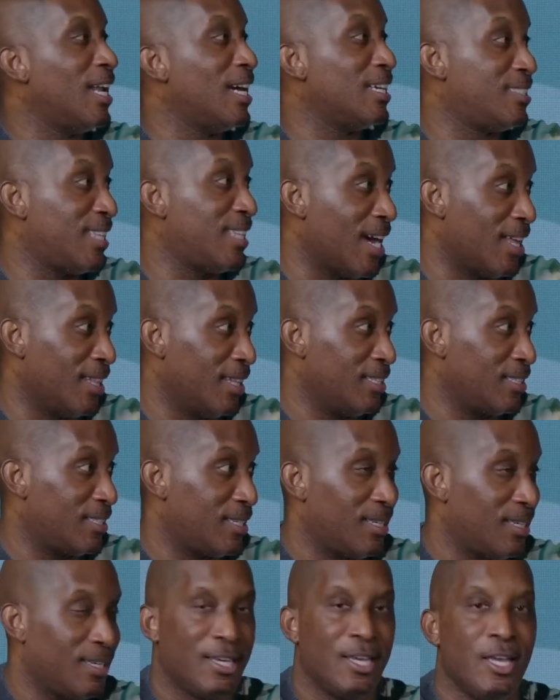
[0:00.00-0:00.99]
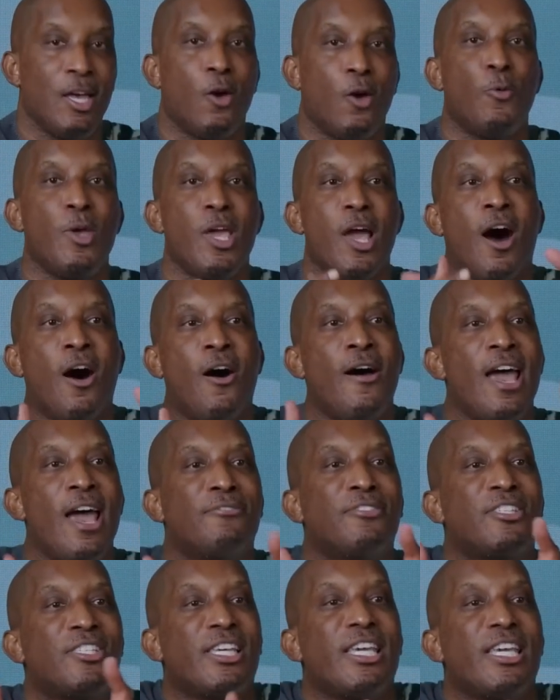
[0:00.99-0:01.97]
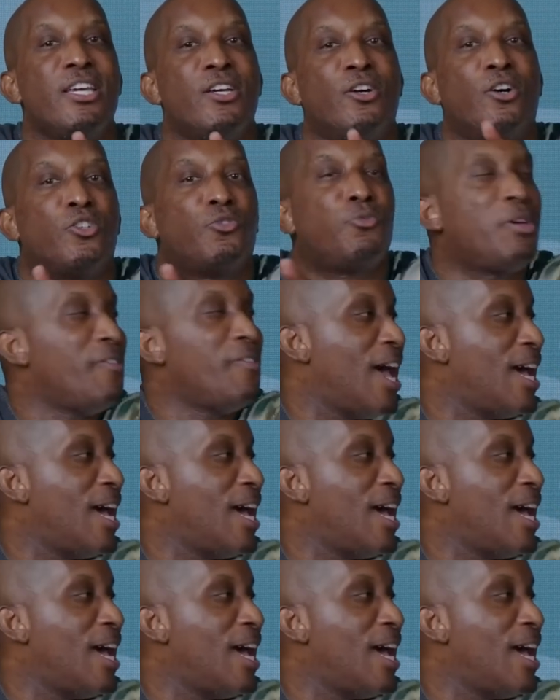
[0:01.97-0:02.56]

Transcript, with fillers: That's talent. We all have skills we've